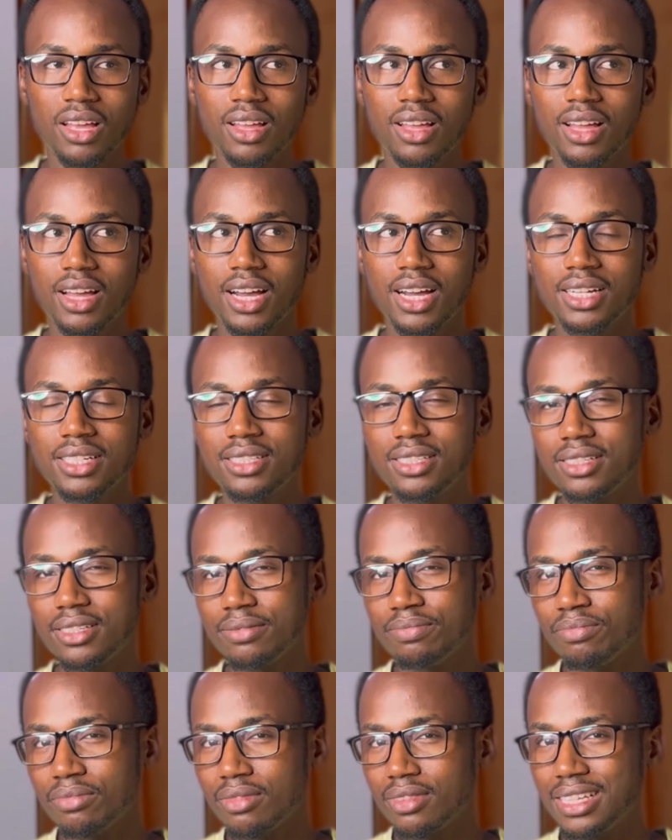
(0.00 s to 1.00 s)
And
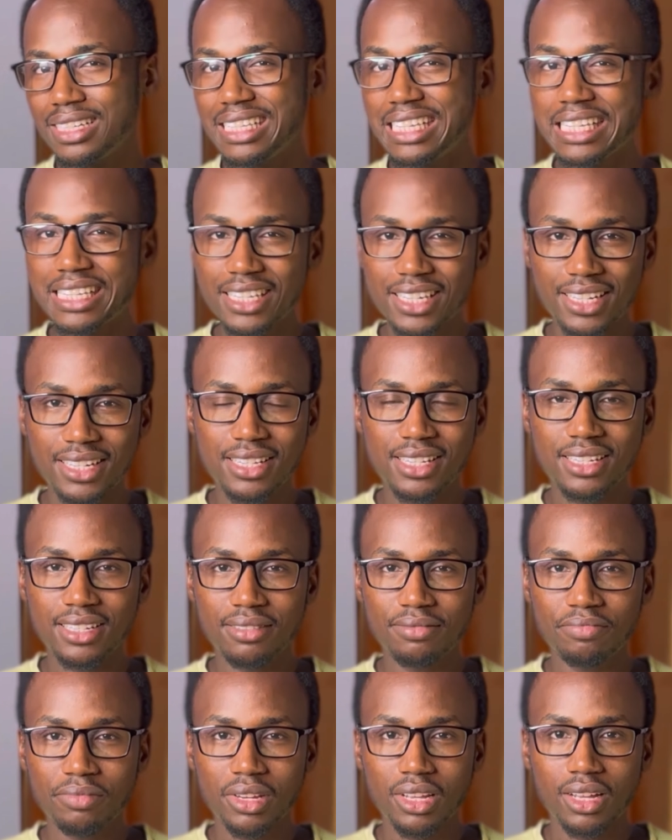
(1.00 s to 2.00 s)
this is easy.
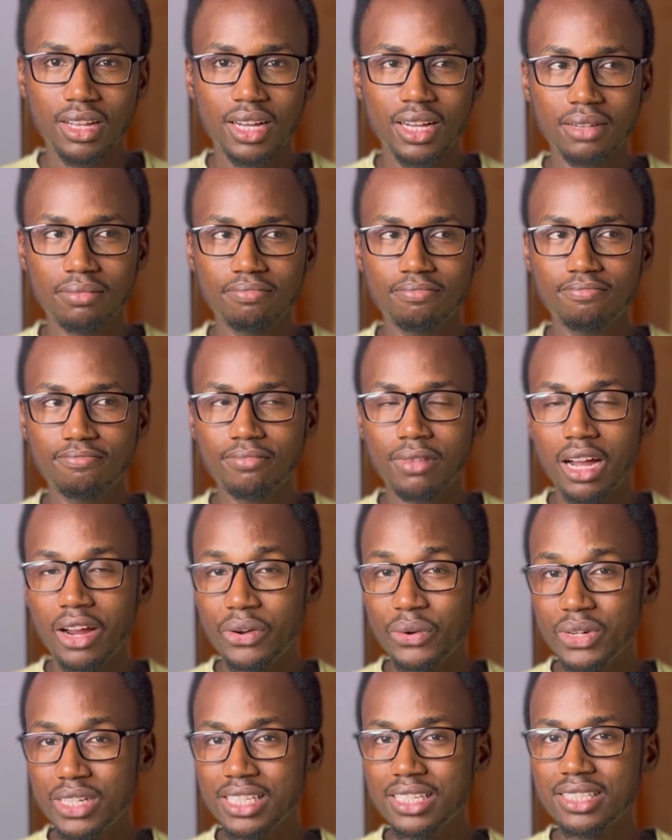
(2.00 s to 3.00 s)
I
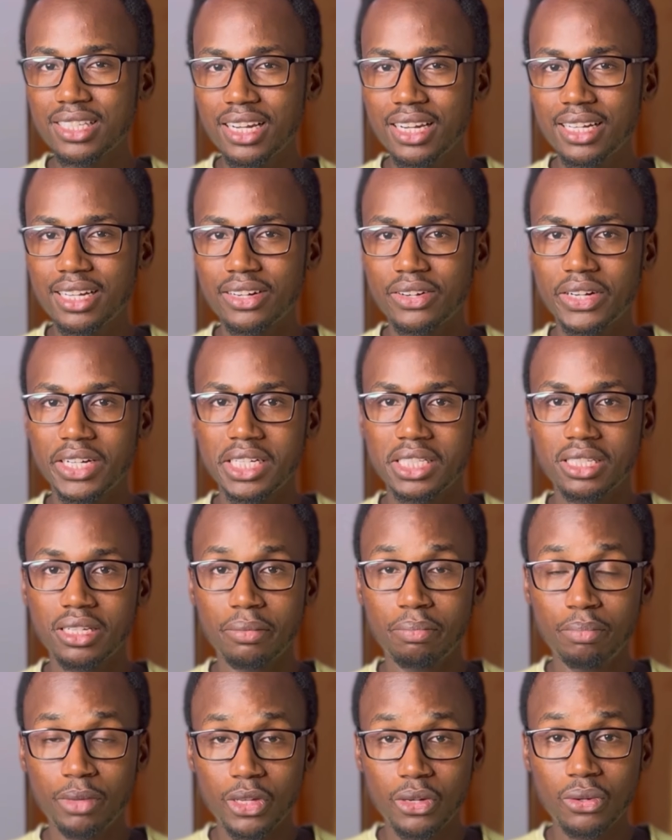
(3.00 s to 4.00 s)
recently created a
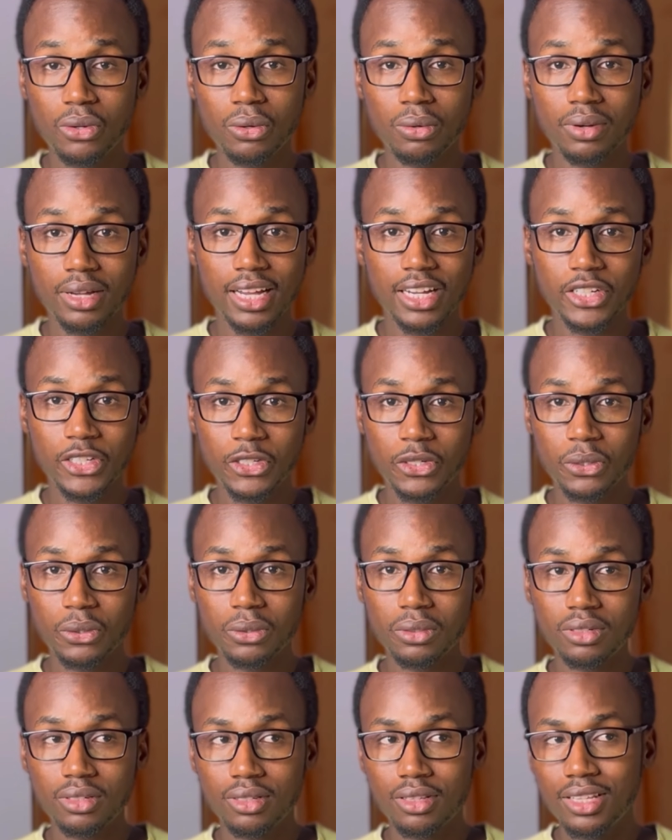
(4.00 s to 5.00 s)
video where I showed
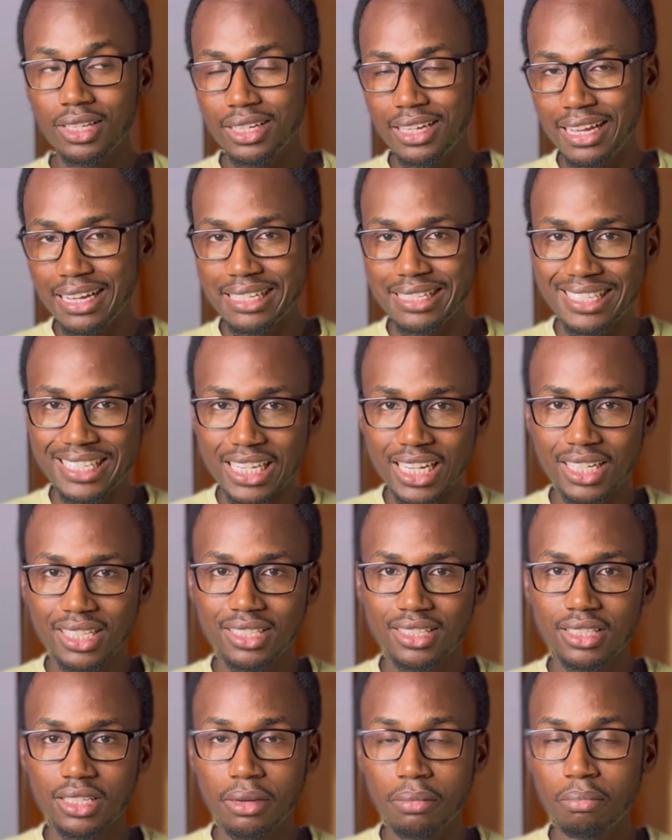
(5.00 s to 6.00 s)
the exact
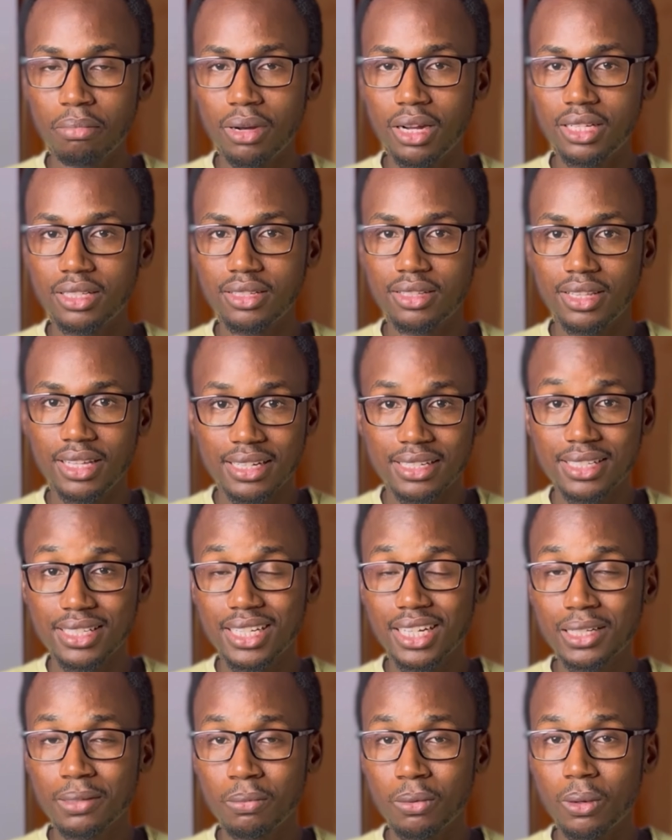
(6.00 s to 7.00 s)
template, the
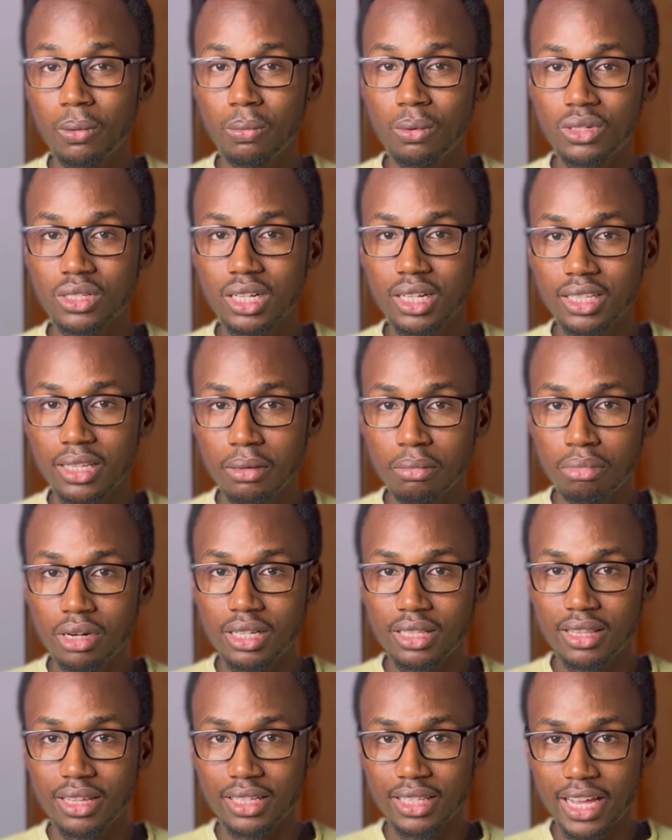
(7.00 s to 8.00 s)
exact proposal template
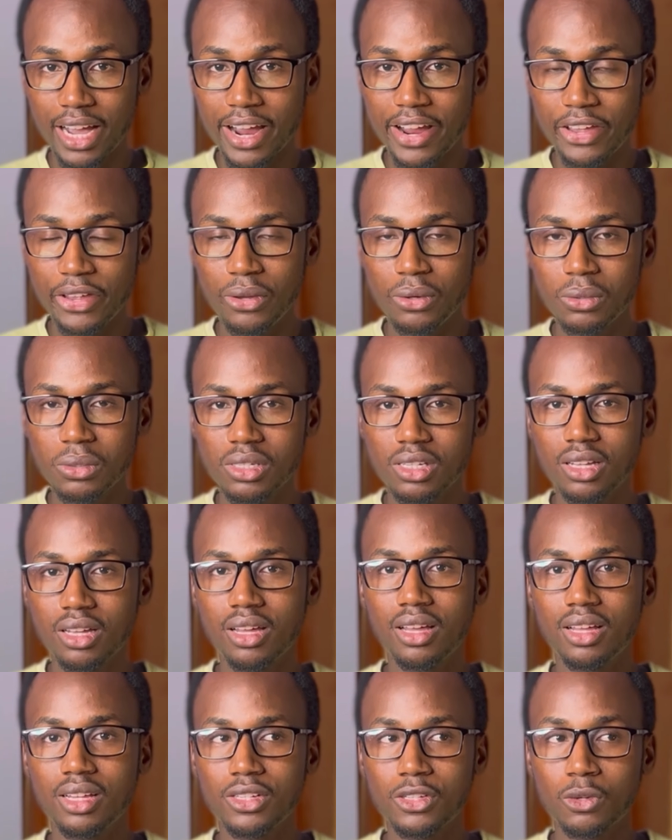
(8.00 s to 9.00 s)
that I use.
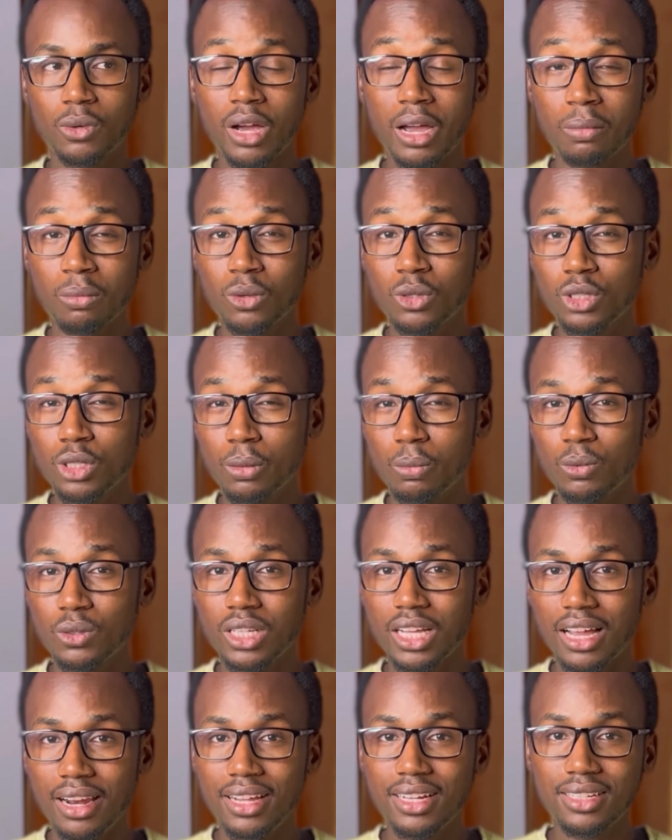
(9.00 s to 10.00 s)
So I'm going to put a
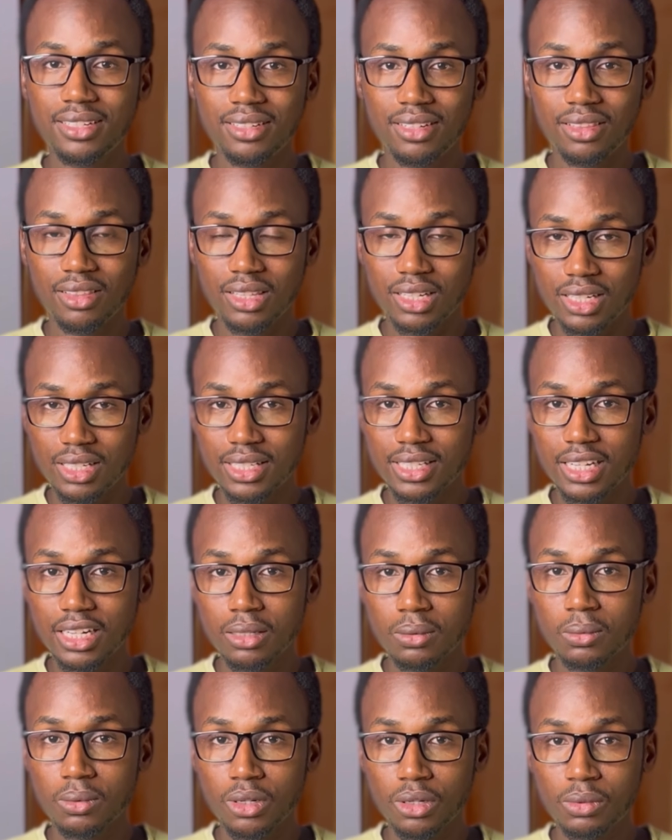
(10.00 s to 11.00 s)
link in the
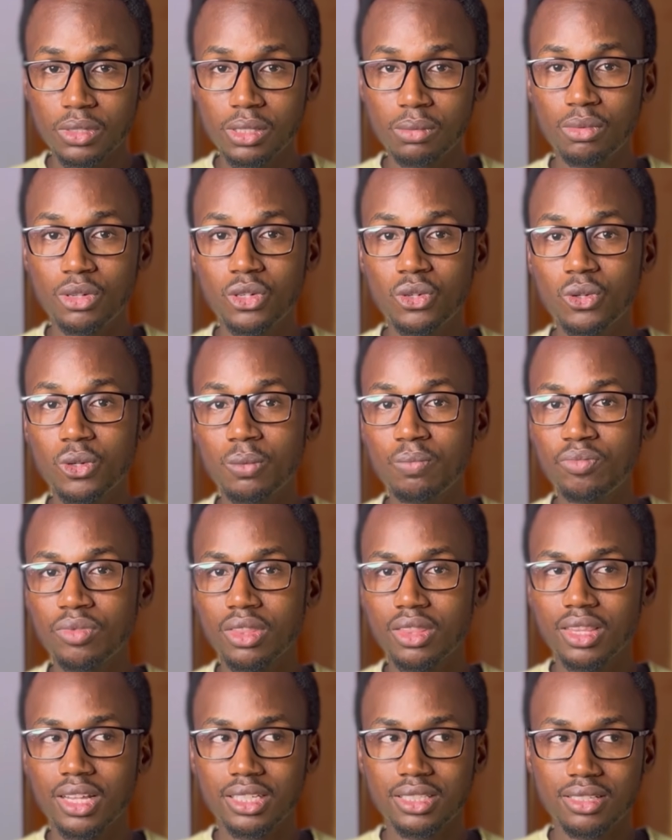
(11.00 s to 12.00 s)
description of this video
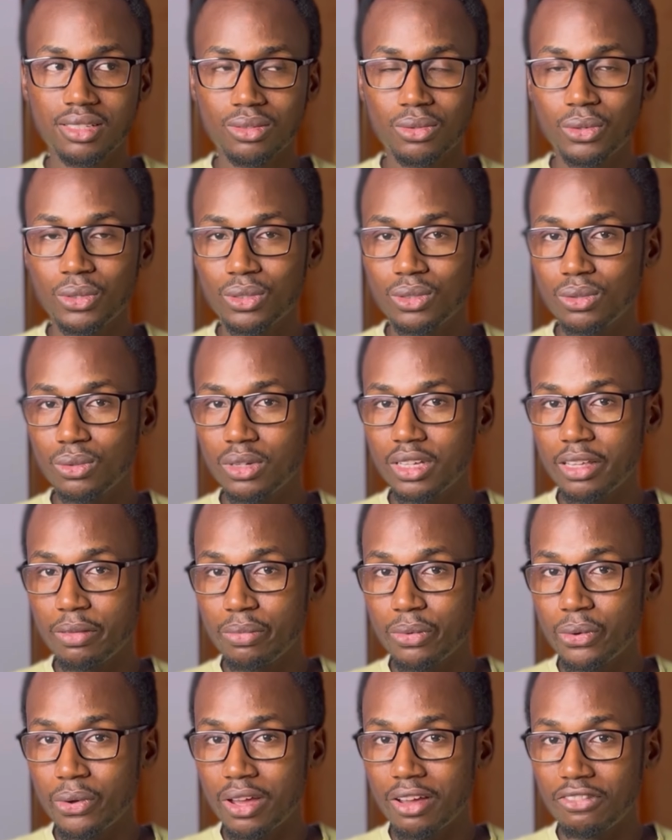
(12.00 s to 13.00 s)
that is going to give
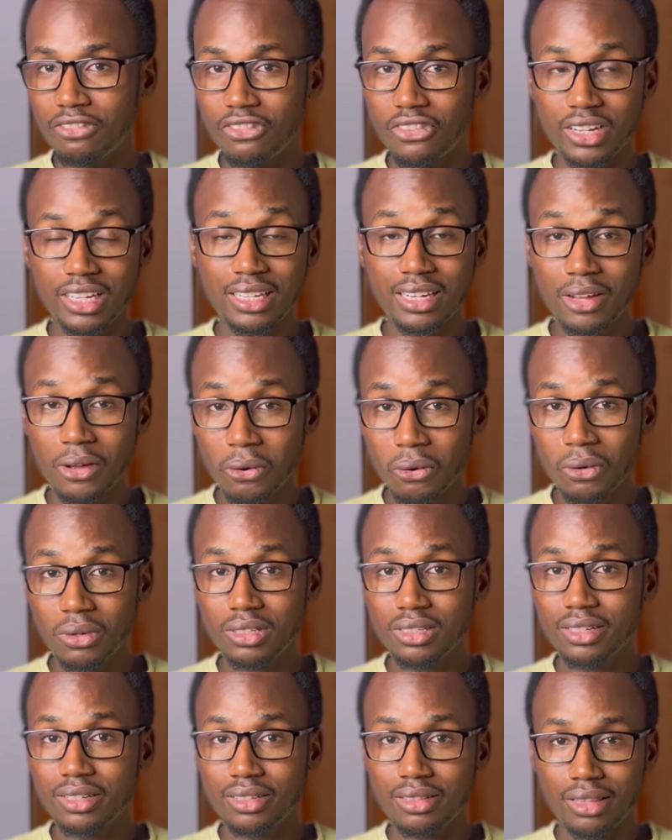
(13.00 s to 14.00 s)
you a free download.
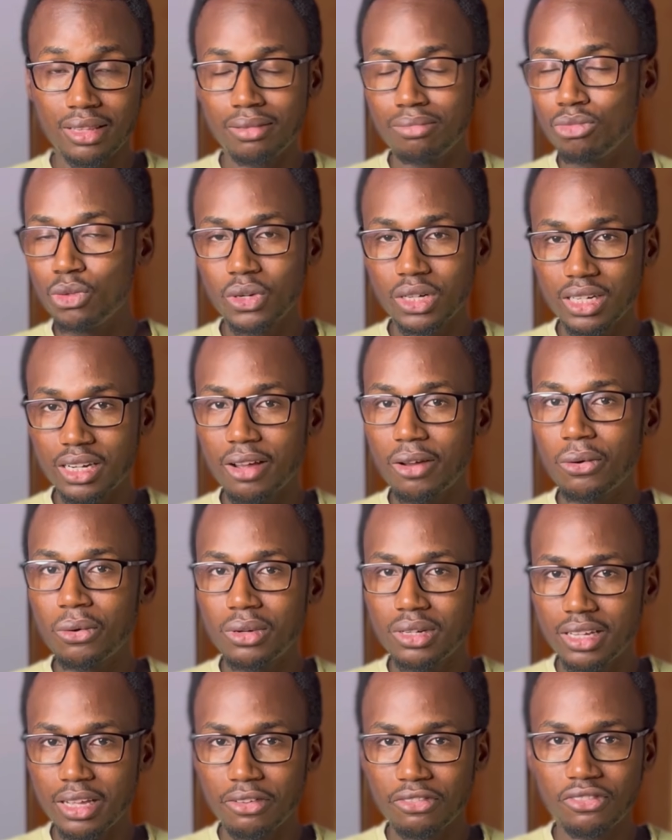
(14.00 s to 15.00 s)
You can
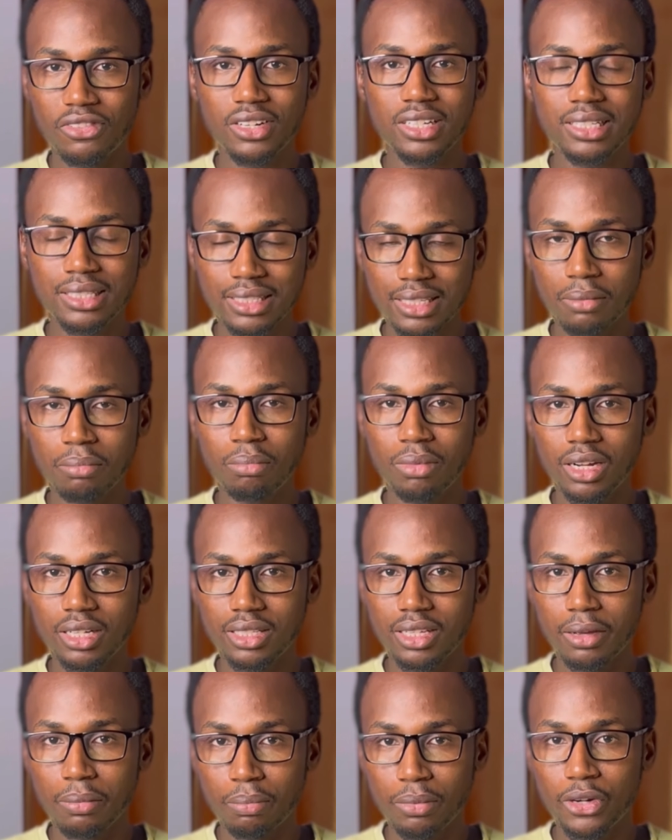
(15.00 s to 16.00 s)
download a free template,
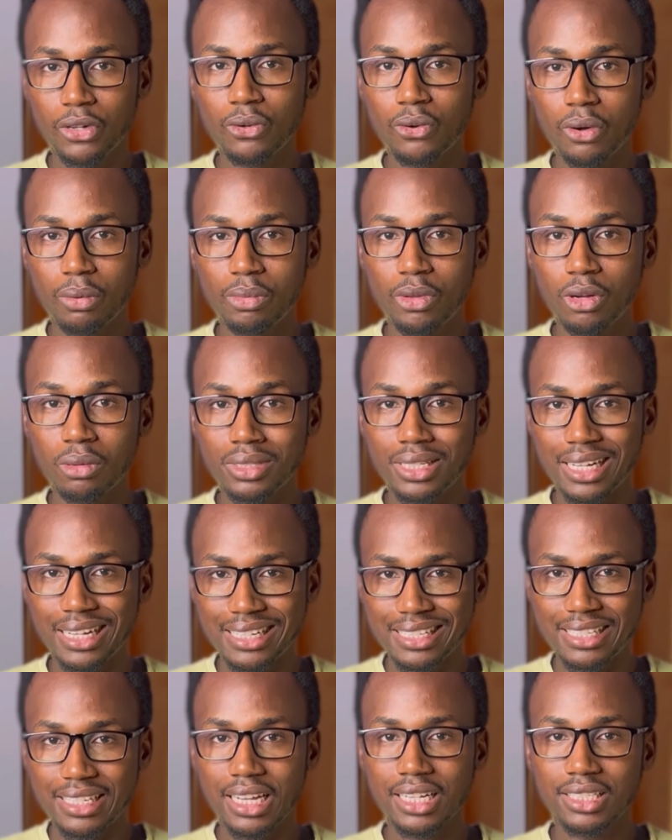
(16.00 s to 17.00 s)
a free copy of the
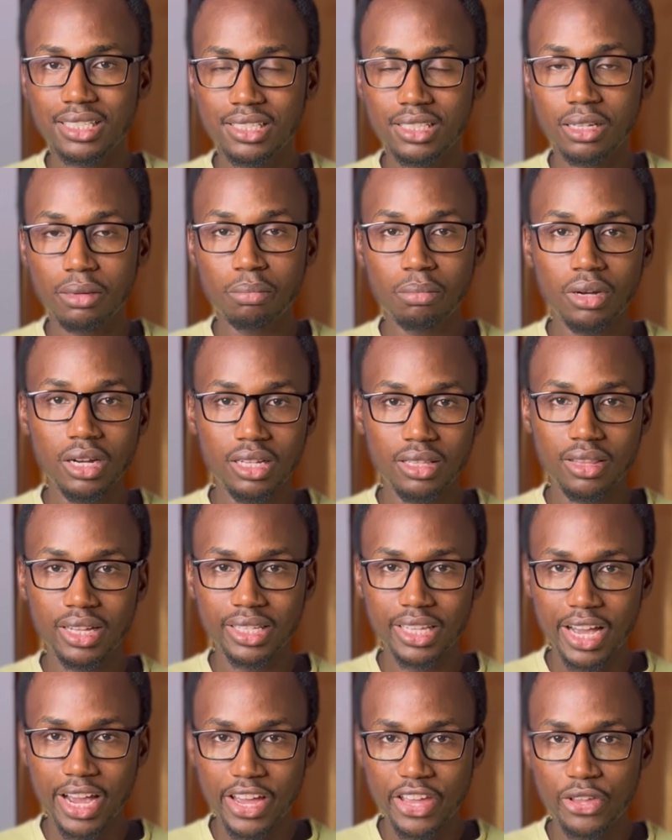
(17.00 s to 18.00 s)
exact template that
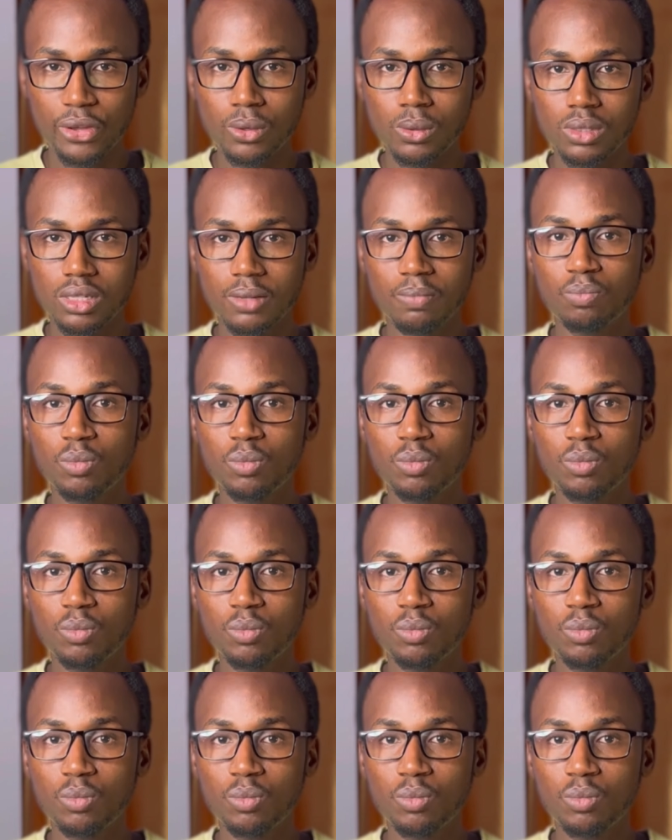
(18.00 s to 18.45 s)
I use.